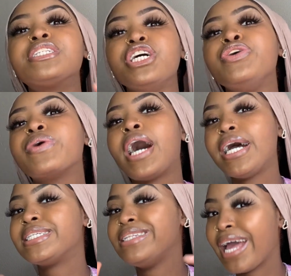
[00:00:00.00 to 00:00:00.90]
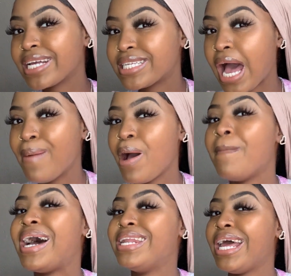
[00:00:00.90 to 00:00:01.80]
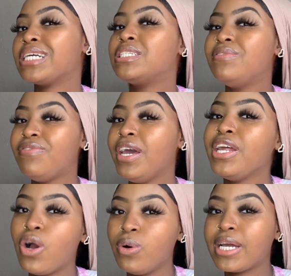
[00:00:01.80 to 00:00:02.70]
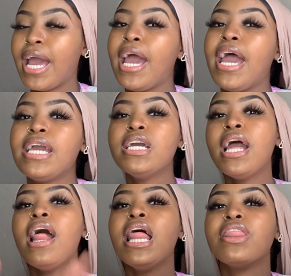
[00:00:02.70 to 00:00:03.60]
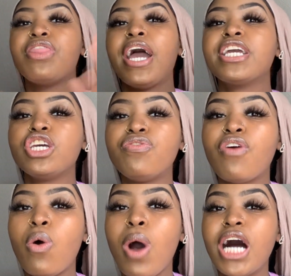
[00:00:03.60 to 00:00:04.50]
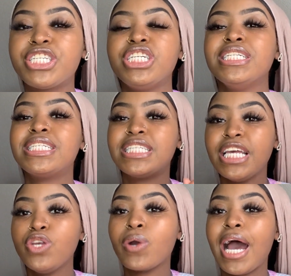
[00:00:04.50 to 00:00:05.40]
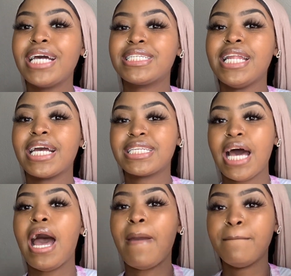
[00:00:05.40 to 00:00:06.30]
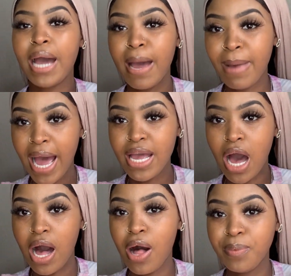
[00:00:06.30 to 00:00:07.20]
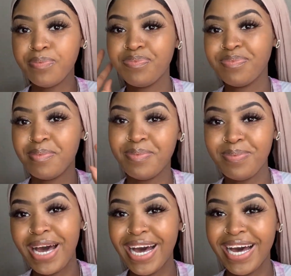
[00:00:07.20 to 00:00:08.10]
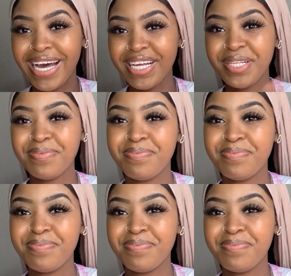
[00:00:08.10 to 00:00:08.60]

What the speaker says: see you guys next time on my next video, okay? Thank you for watching. See you guys next time. Bye-bye, y'all. Bye.